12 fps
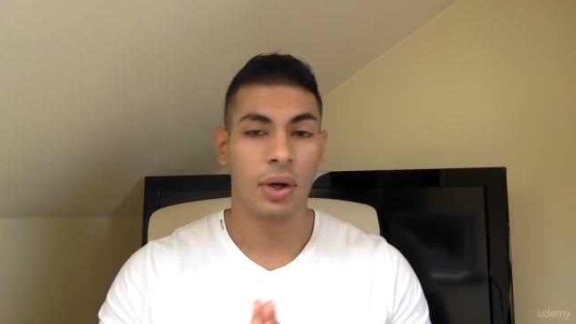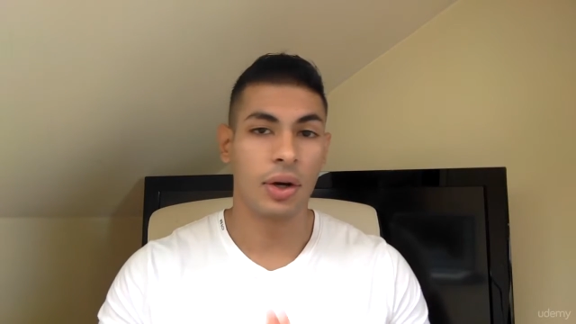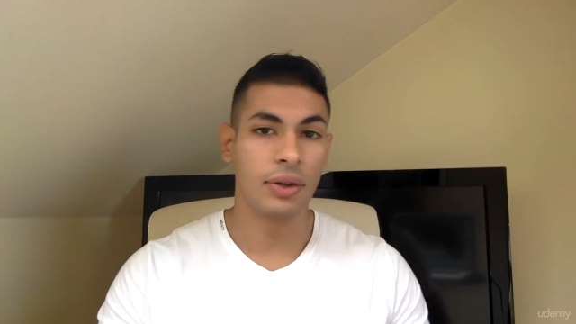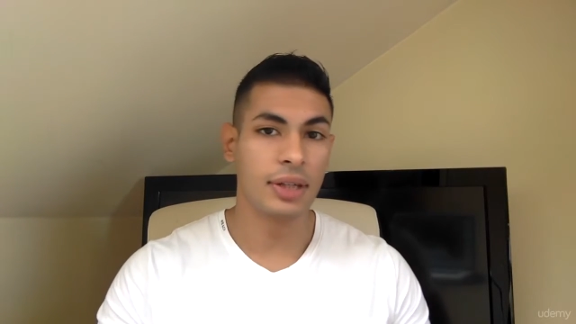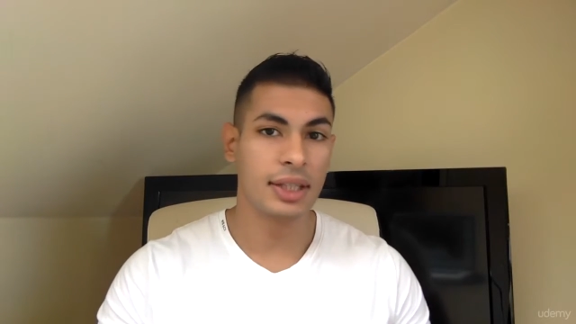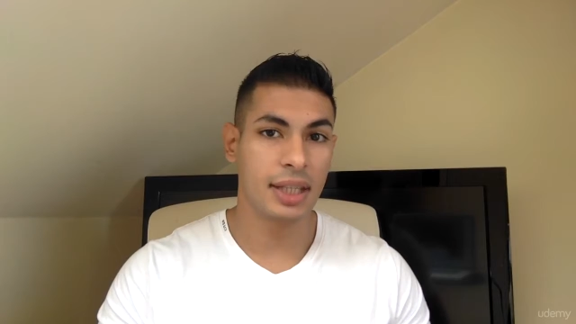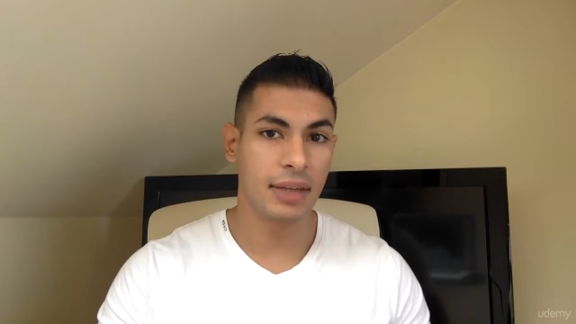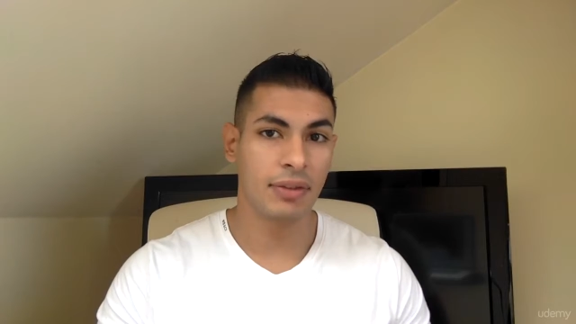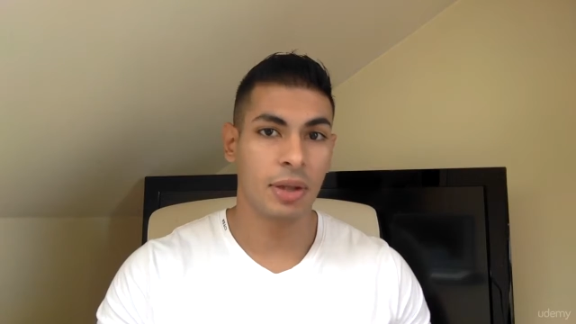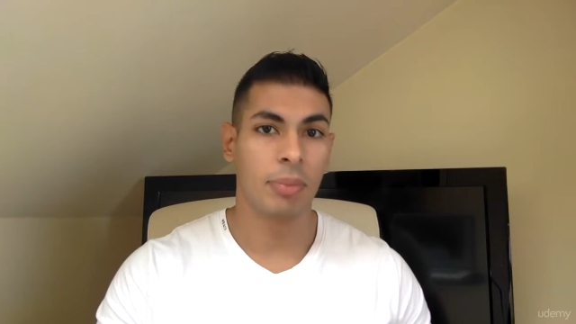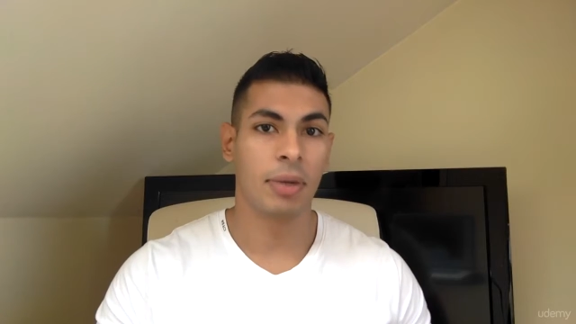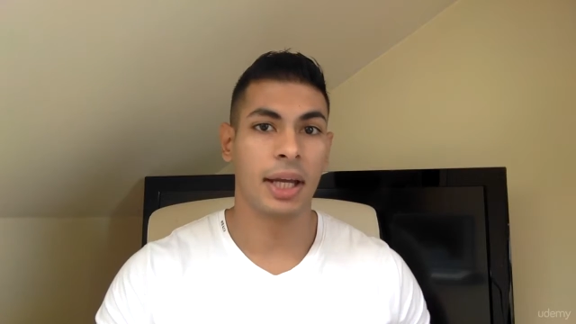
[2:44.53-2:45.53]
or
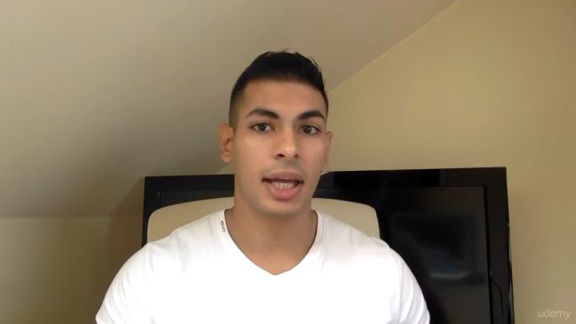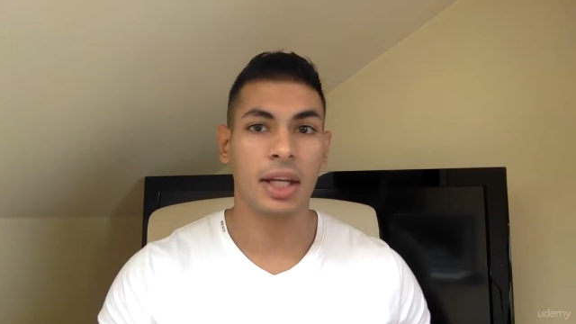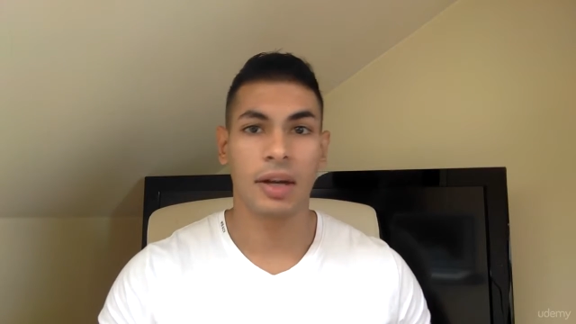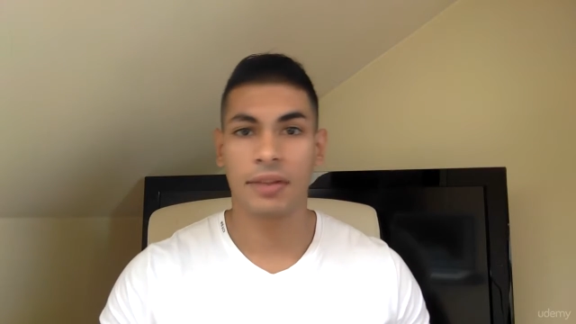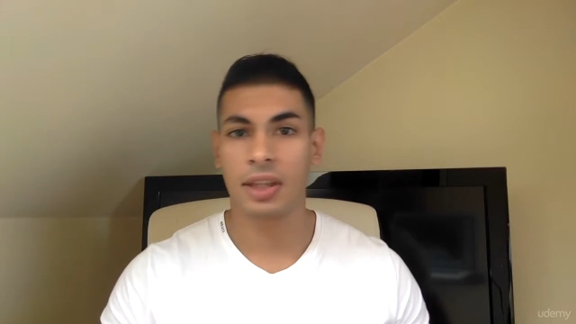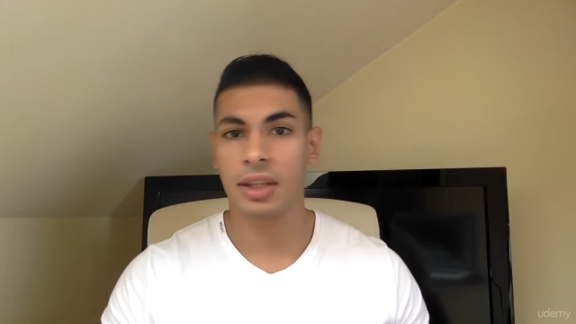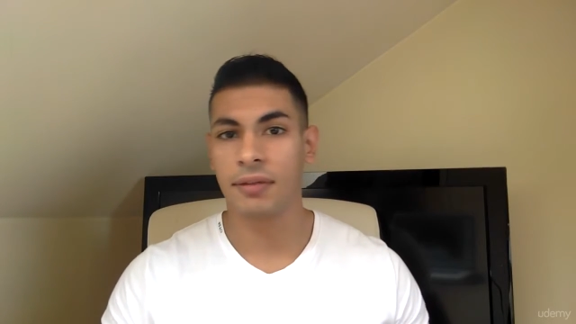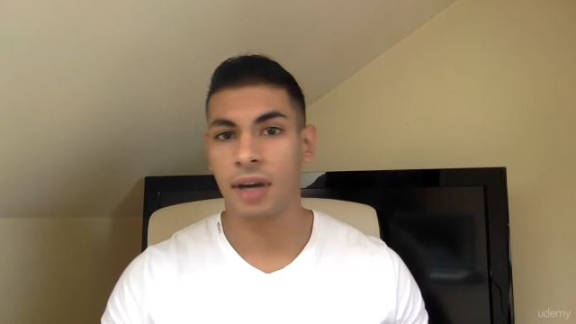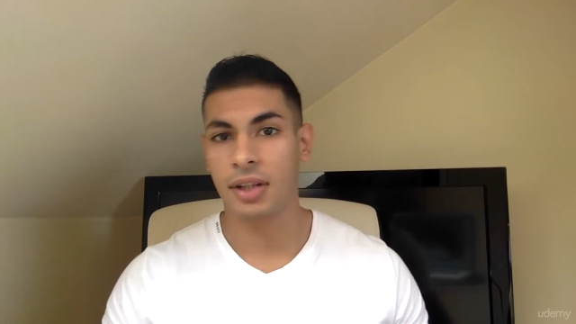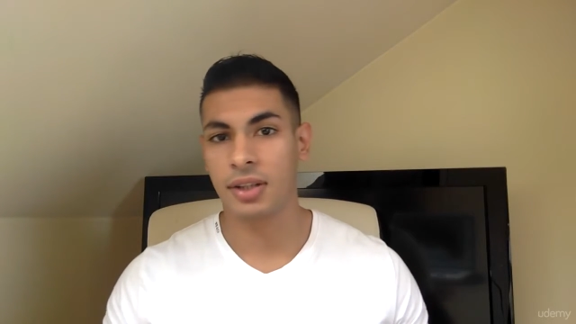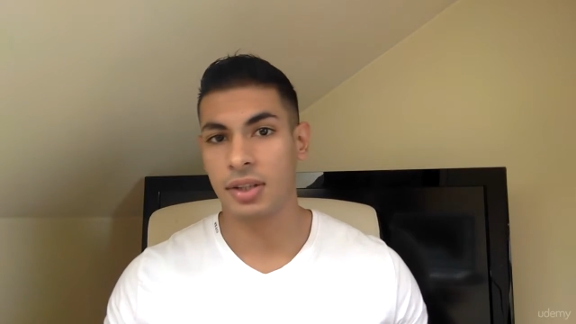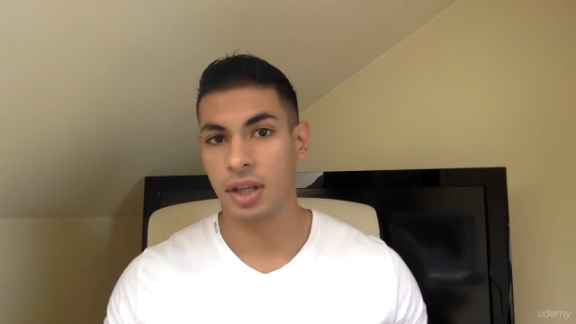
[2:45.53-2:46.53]
received by any of the
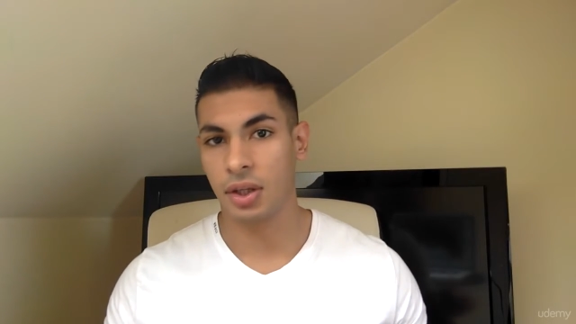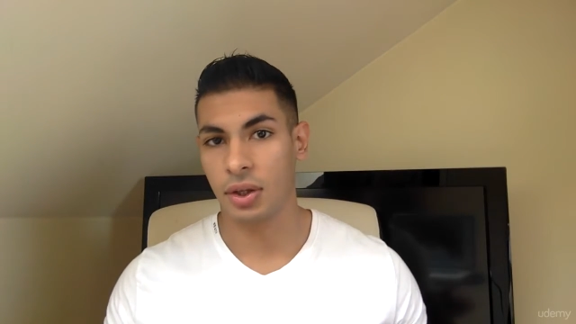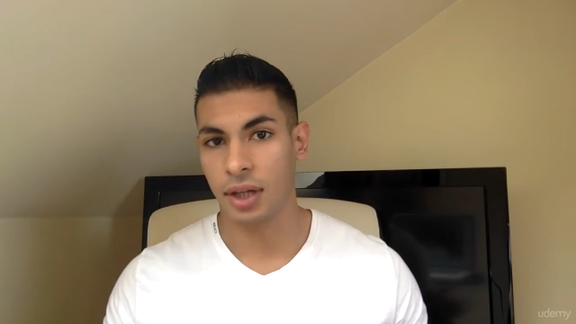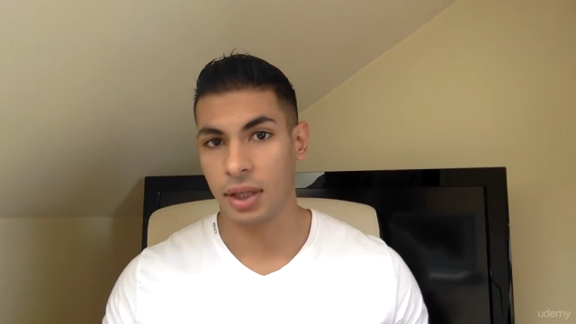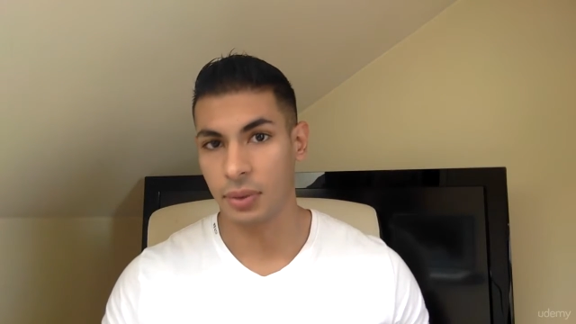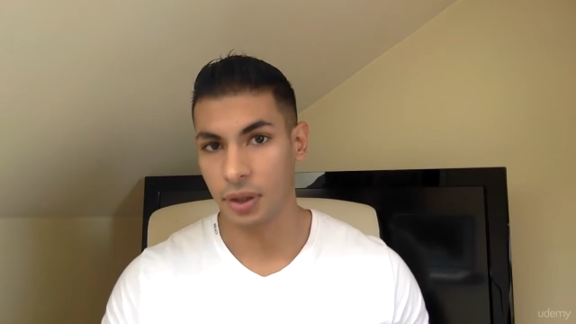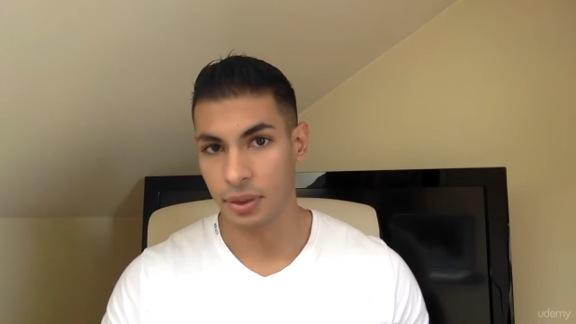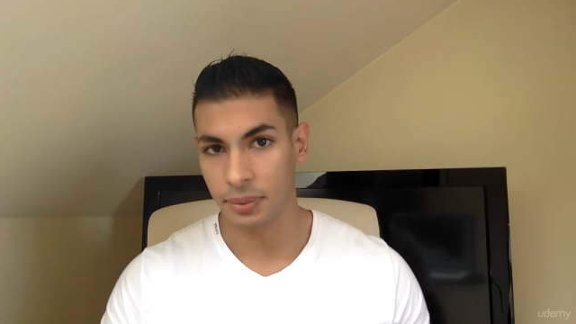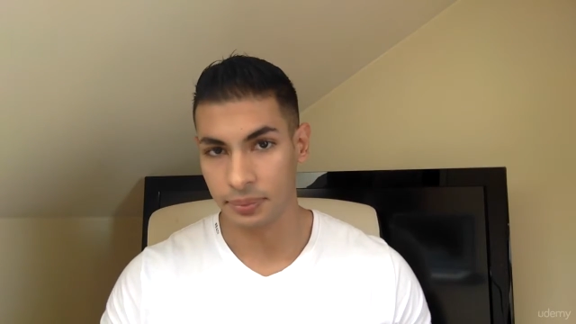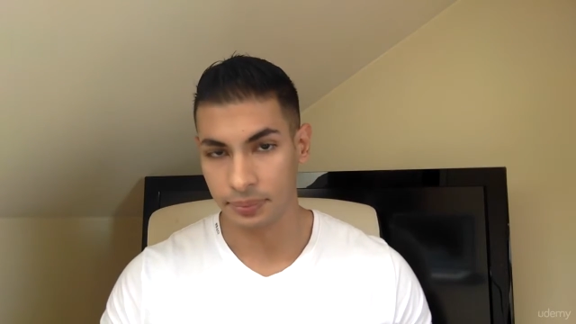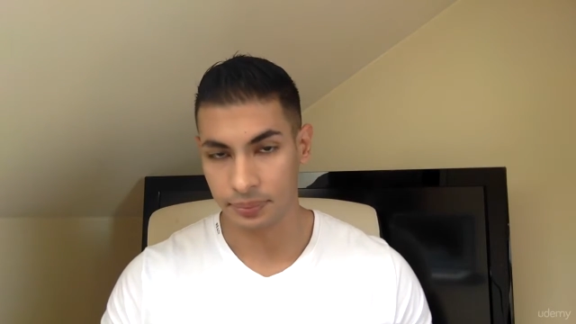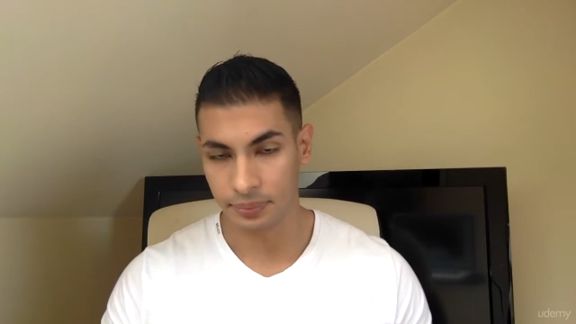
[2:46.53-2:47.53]
devices in your network.